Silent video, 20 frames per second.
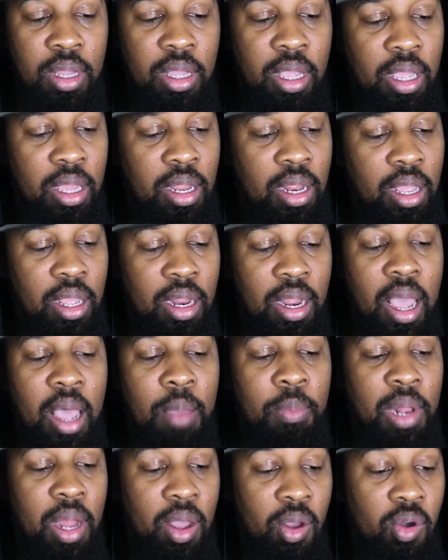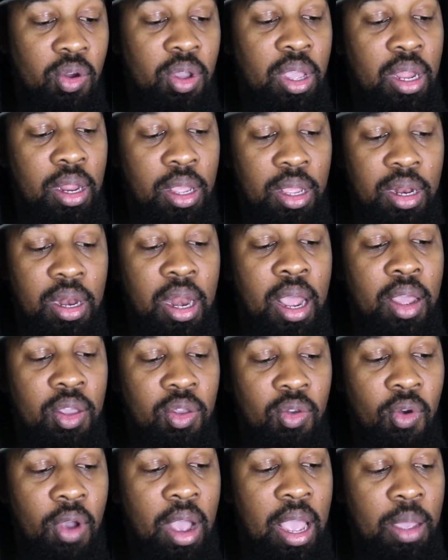and and I'll be like, okay, now
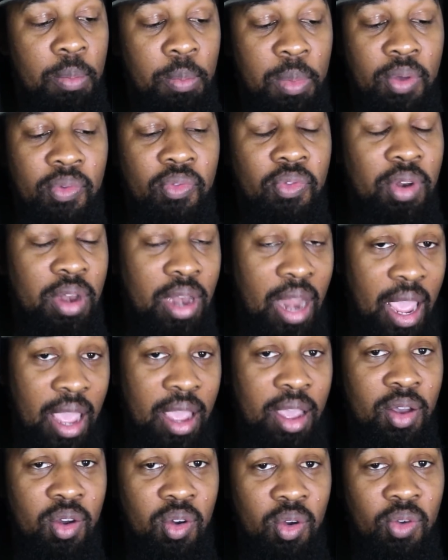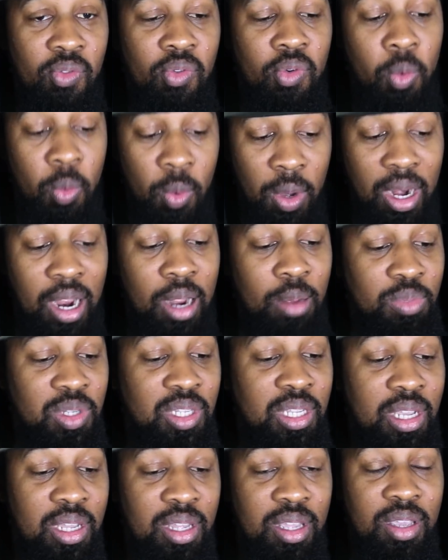you're right. But for now, from what I'm
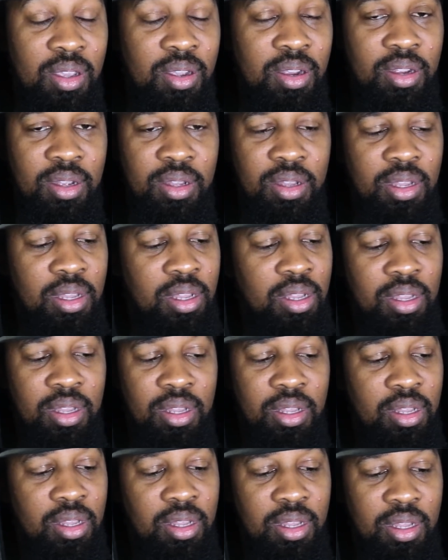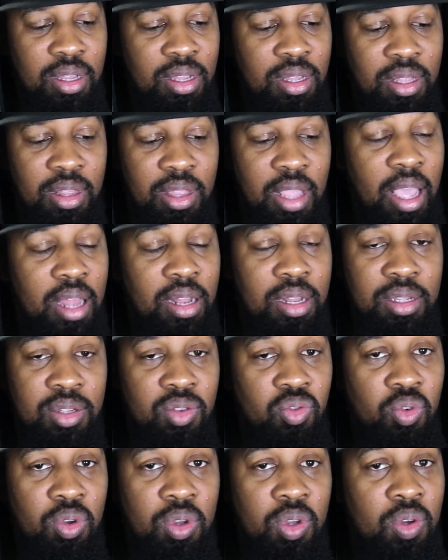seeing here, that
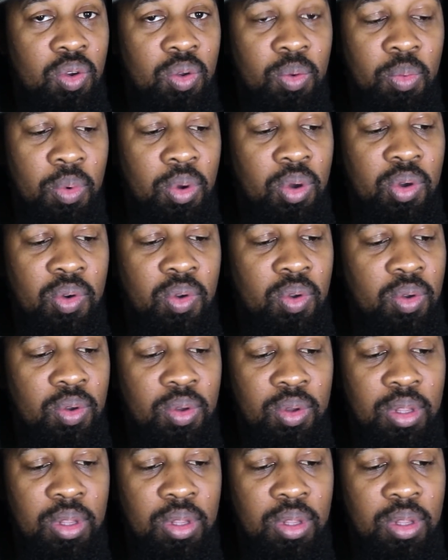looks real, bro.